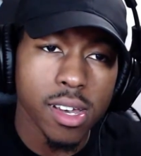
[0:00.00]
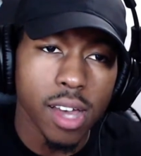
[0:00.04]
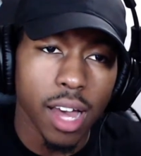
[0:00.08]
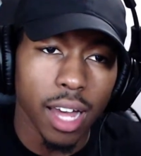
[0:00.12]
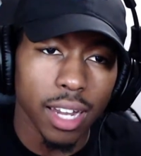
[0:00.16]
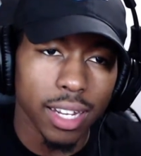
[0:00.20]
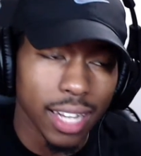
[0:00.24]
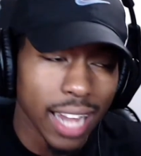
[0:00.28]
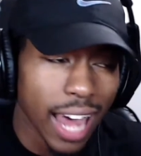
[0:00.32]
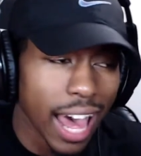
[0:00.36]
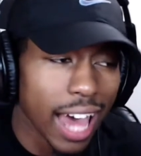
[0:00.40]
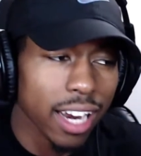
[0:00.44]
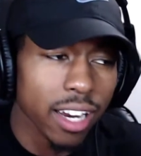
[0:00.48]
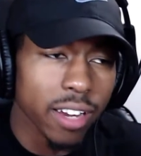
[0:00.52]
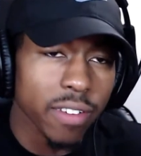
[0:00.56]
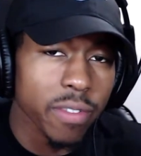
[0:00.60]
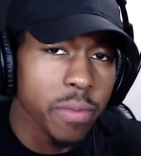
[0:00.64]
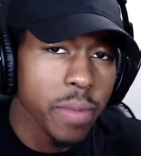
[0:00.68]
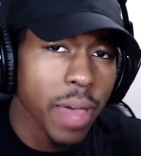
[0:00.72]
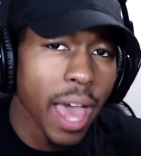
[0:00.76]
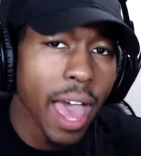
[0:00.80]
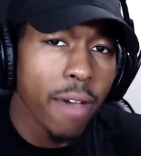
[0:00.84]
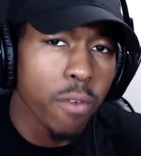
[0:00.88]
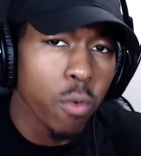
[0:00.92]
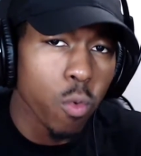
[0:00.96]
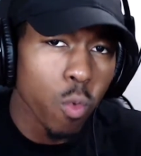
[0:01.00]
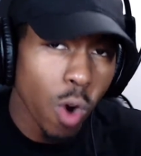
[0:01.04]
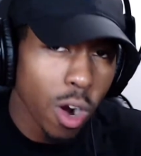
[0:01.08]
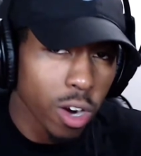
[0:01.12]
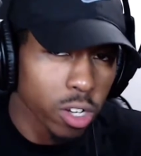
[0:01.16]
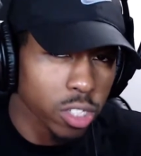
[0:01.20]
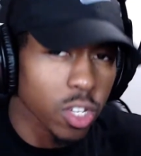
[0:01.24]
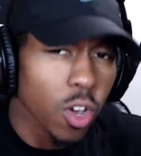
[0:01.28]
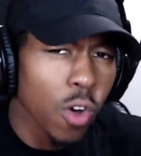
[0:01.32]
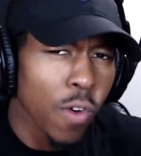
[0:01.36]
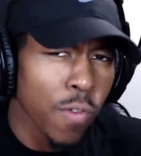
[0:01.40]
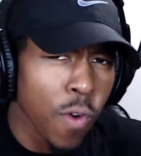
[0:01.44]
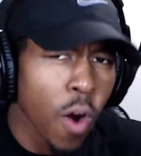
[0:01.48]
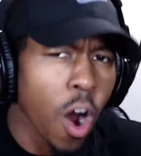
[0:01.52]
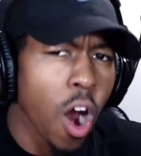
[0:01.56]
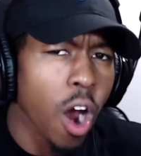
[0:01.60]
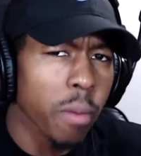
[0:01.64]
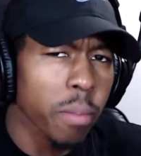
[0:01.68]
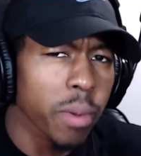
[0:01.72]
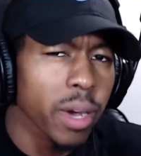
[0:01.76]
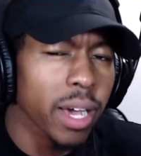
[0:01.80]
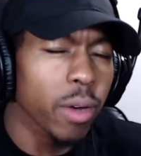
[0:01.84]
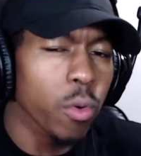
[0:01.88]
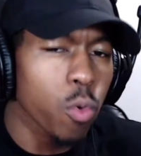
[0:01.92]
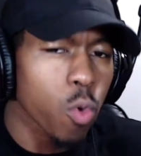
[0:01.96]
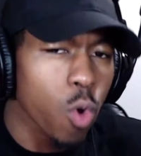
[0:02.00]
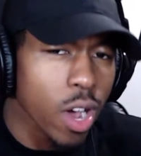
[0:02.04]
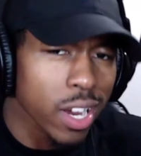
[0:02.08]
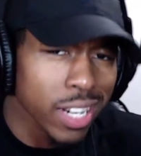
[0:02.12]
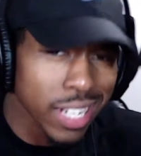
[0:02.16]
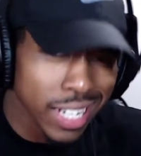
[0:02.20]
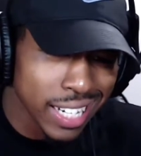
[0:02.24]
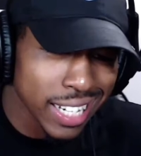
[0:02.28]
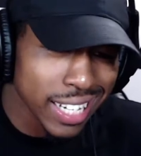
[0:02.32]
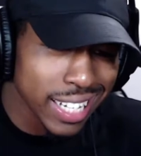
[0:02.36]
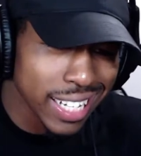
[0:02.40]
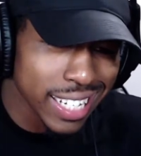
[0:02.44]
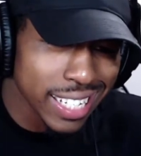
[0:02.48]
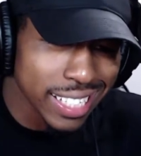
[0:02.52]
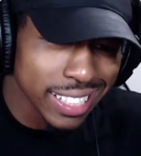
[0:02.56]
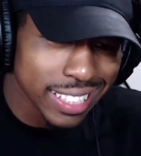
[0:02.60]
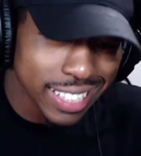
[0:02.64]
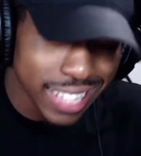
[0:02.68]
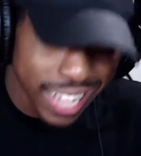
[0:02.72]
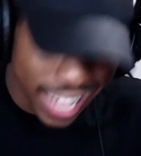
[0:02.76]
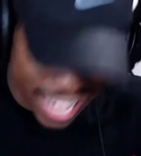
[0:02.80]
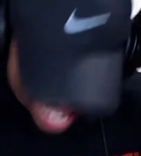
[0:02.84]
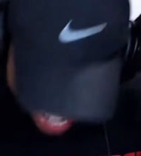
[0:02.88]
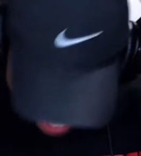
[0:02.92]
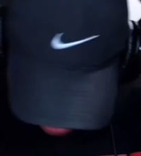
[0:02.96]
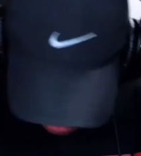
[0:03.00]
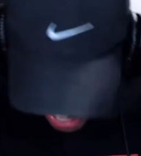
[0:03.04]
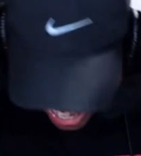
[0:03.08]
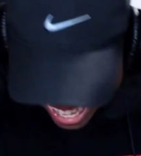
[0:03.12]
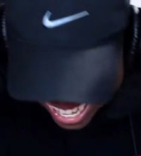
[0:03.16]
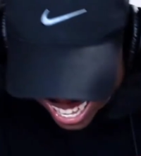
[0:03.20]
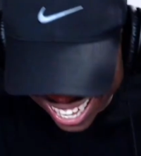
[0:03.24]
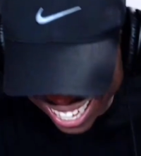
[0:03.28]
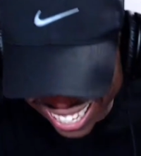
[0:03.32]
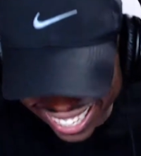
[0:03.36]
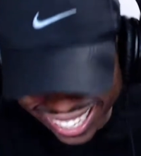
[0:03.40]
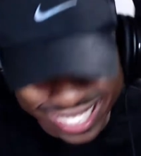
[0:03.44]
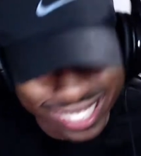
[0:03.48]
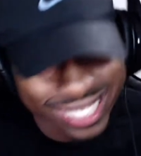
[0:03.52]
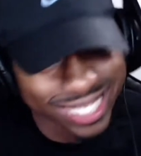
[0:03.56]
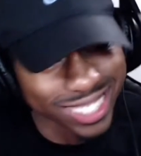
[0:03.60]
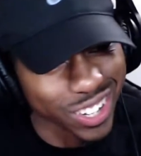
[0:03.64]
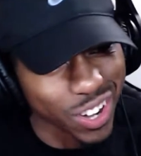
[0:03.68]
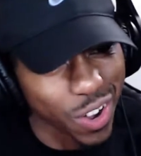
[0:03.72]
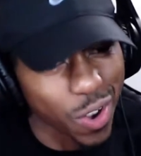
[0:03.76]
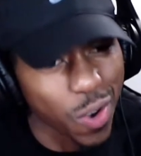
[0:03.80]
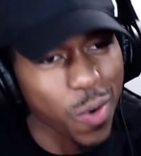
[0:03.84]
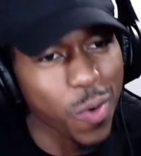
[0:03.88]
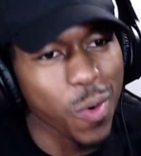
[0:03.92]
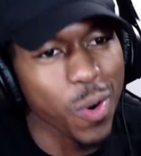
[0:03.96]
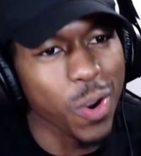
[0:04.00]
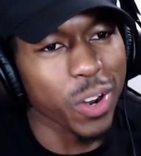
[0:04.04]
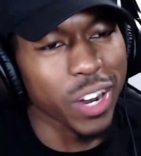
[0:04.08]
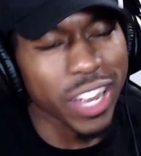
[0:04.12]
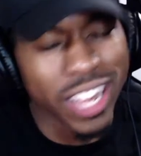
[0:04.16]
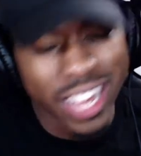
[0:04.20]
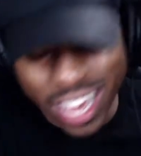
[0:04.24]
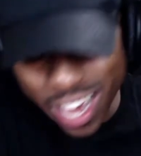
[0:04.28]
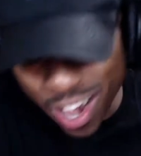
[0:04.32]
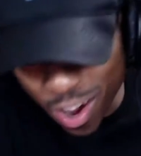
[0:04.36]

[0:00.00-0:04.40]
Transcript: A lot of them haven't worked so far, but one of these days, it's gonna work.